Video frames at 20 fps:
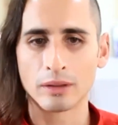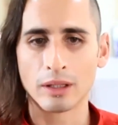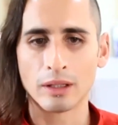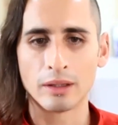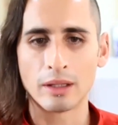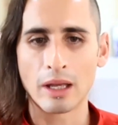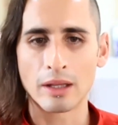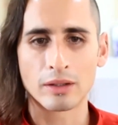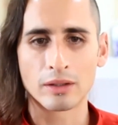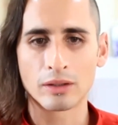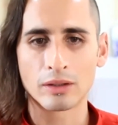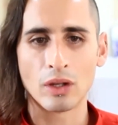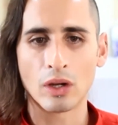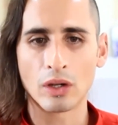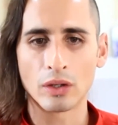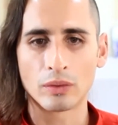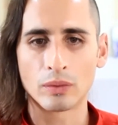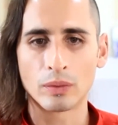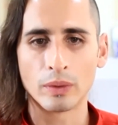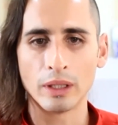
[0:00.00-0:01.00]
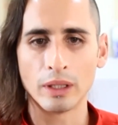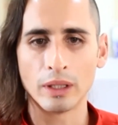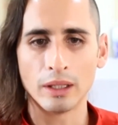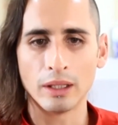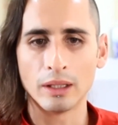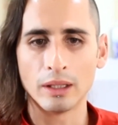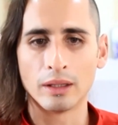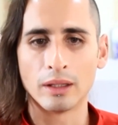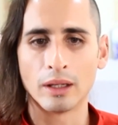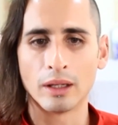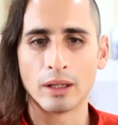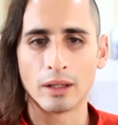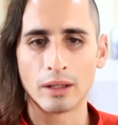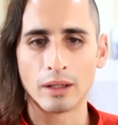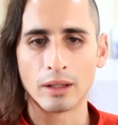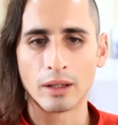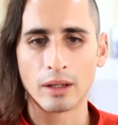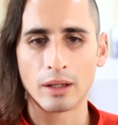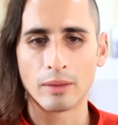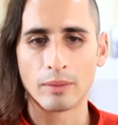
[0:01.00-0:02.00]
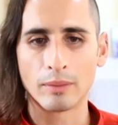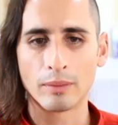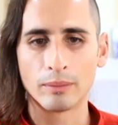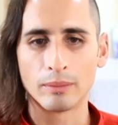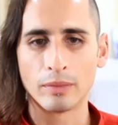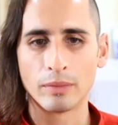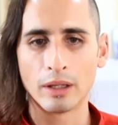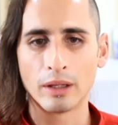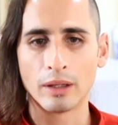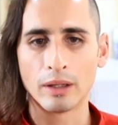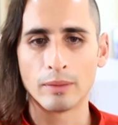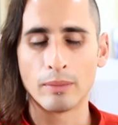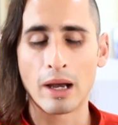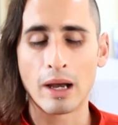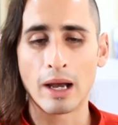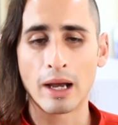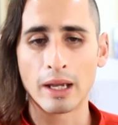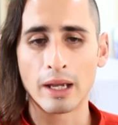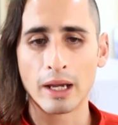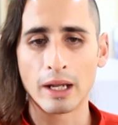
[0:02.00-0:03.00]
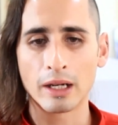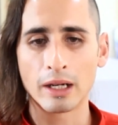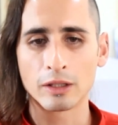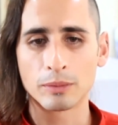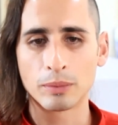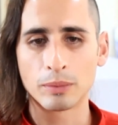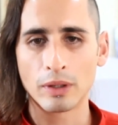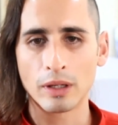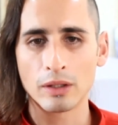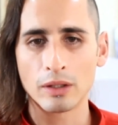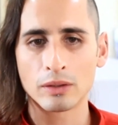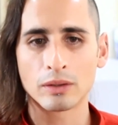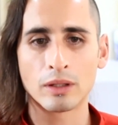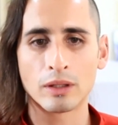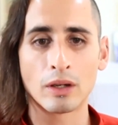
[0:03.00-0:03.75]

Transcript: then that's not really the Mahayana aspiration.